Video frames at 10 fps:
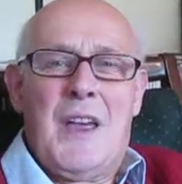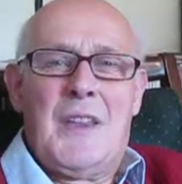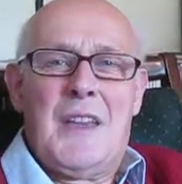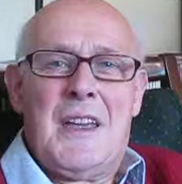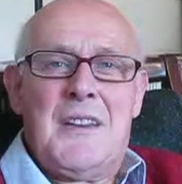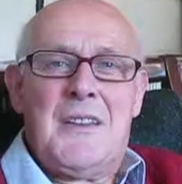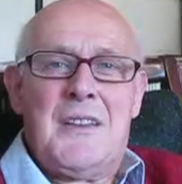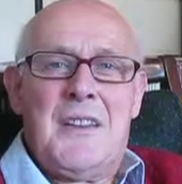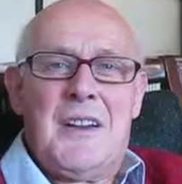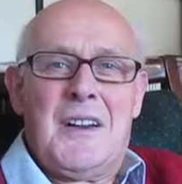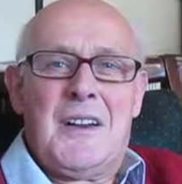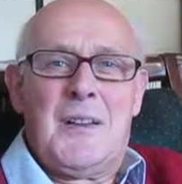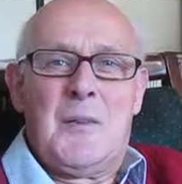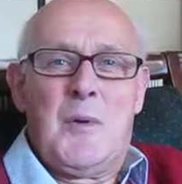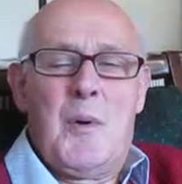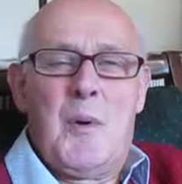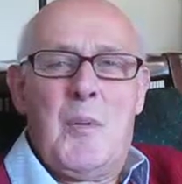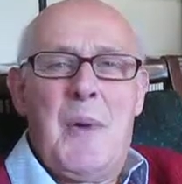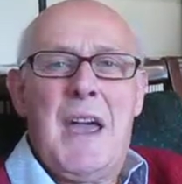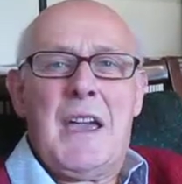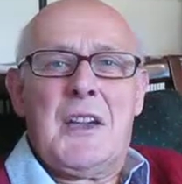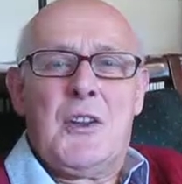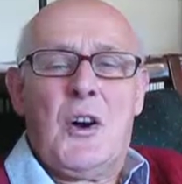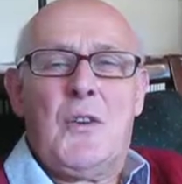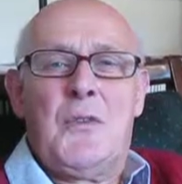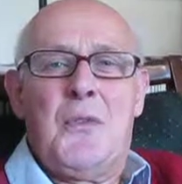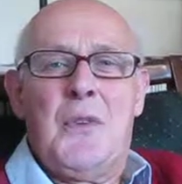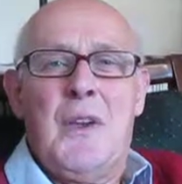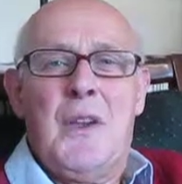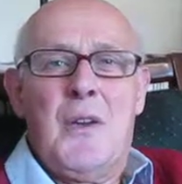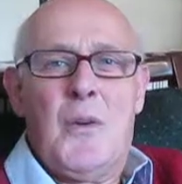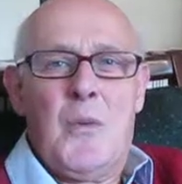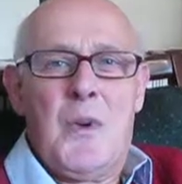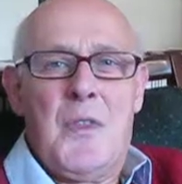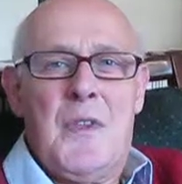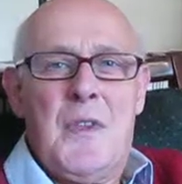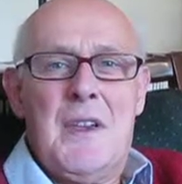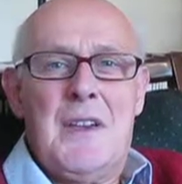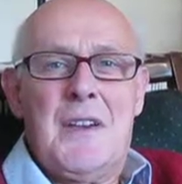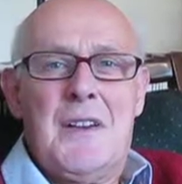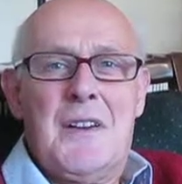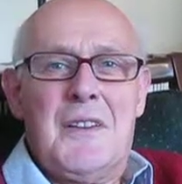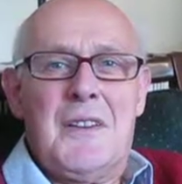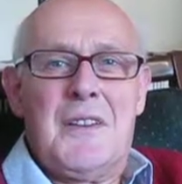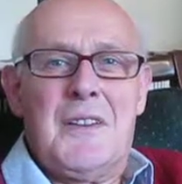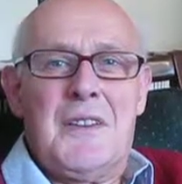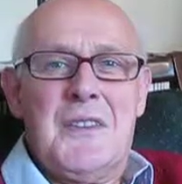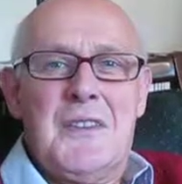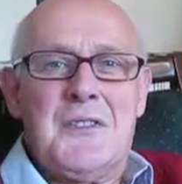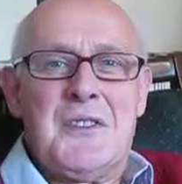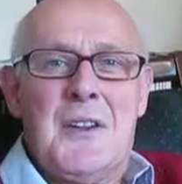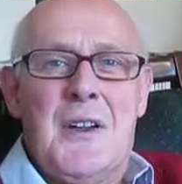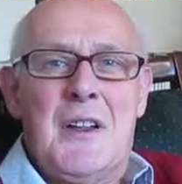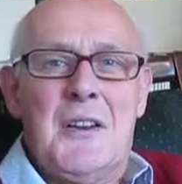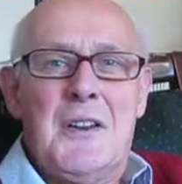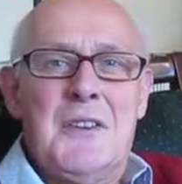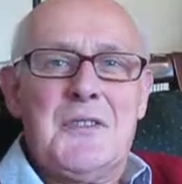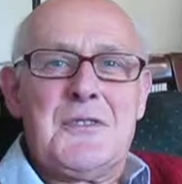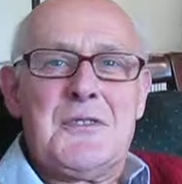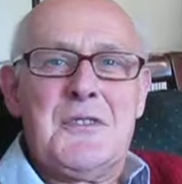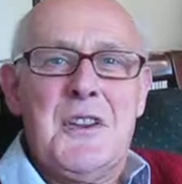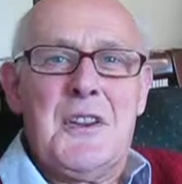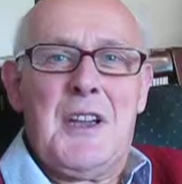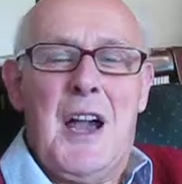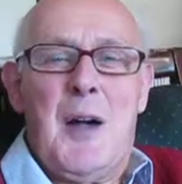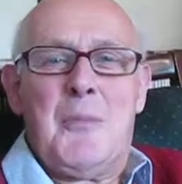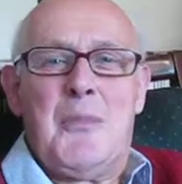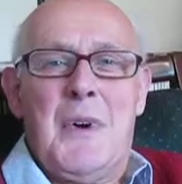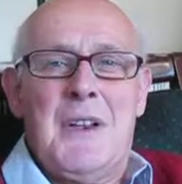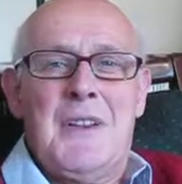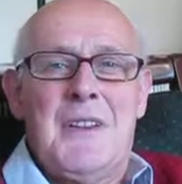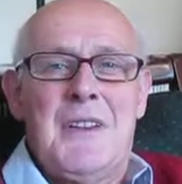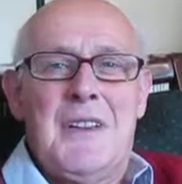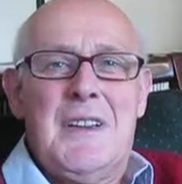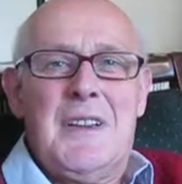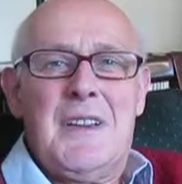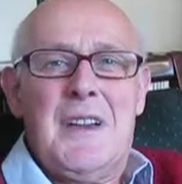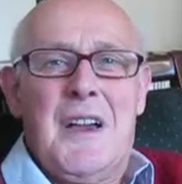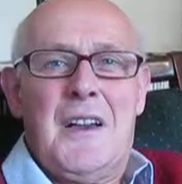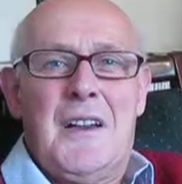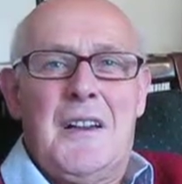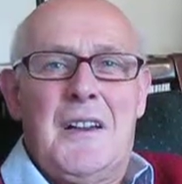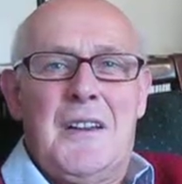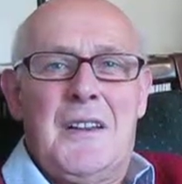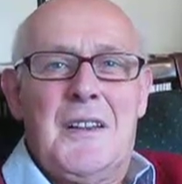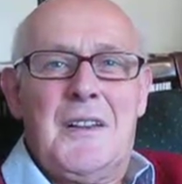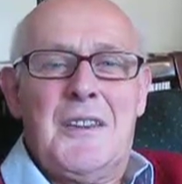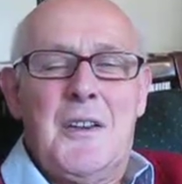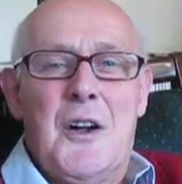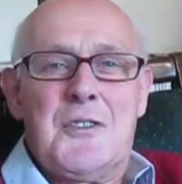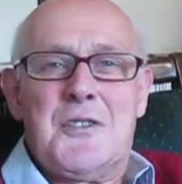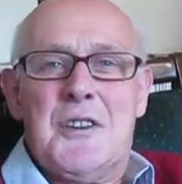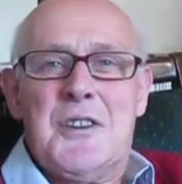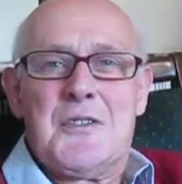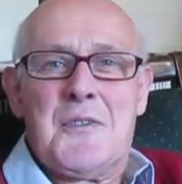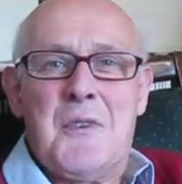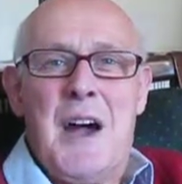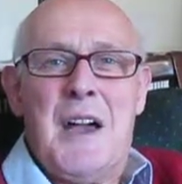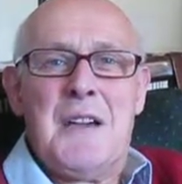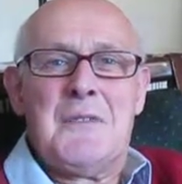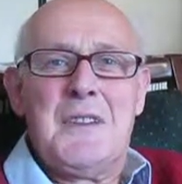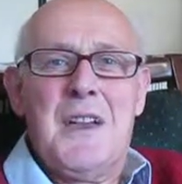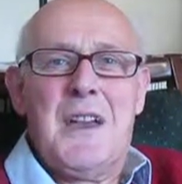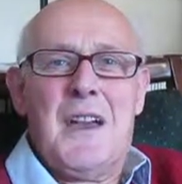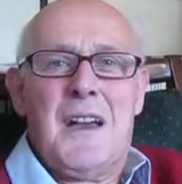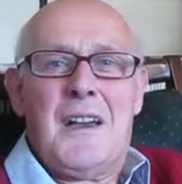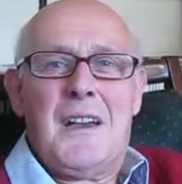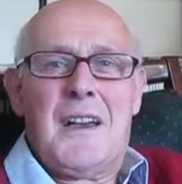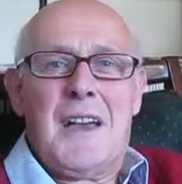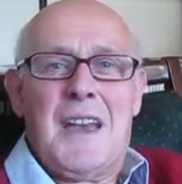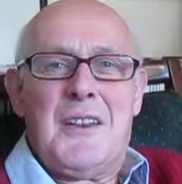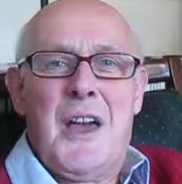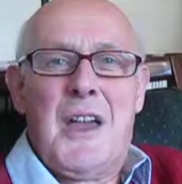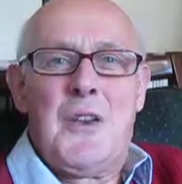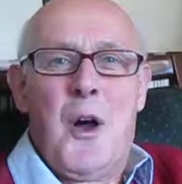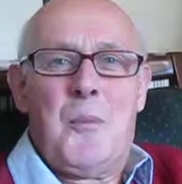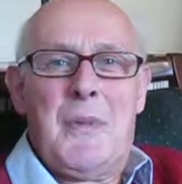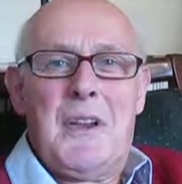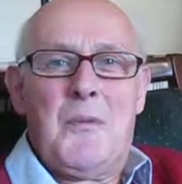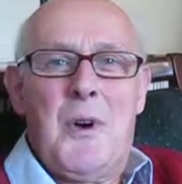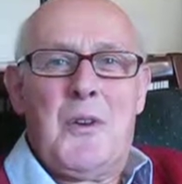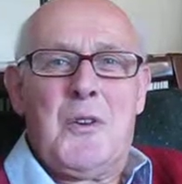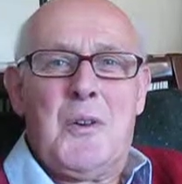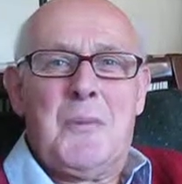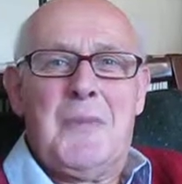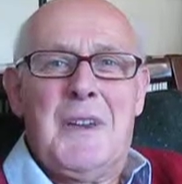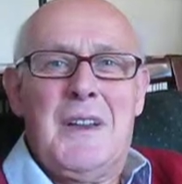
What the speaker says: then paying it off with the cigarette girls turning up when Ninotchka has arrived and not being welcome,